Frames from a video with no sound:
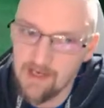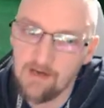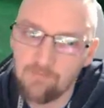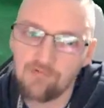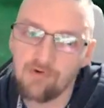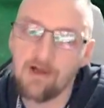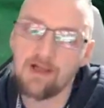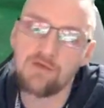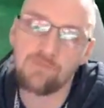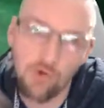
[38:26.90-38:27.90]
up right
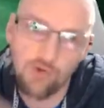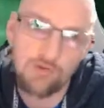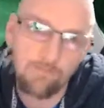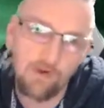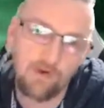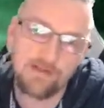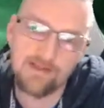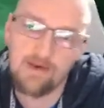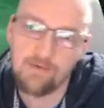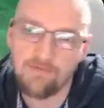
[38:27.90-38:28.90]
and you've got your burns
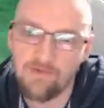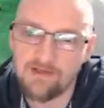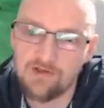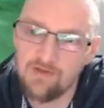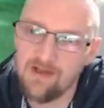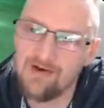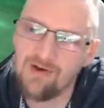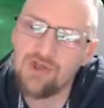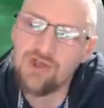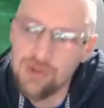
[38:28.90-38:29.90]
out and things like that,
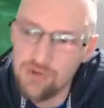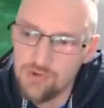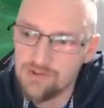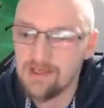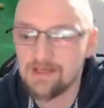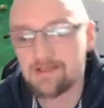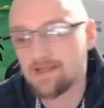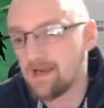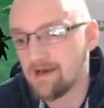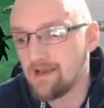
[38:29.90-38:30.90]
look, huge hits,
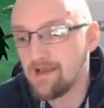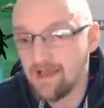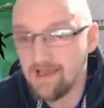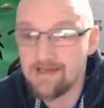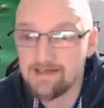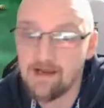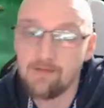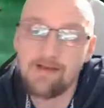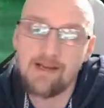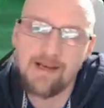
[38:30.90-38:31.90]
then he is
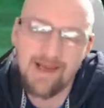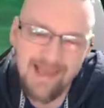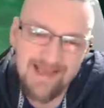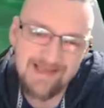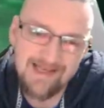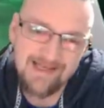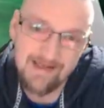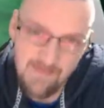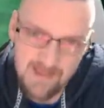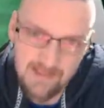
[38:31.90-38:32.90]
coming in and he is
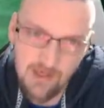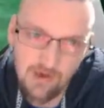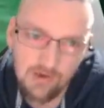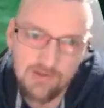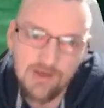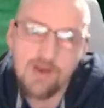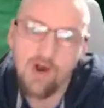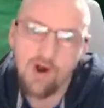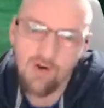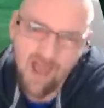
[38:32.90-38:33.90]
hitting this hard
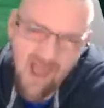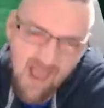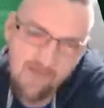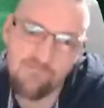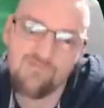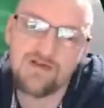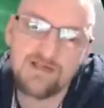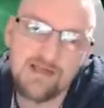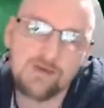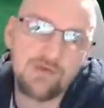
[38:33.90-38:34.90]
on every
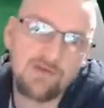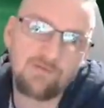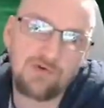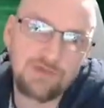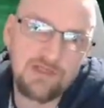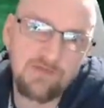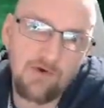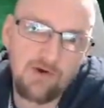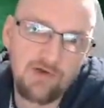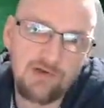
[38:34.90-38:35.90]
single difficulty of
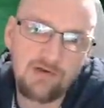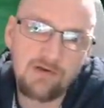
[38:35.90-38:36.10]
Hydra.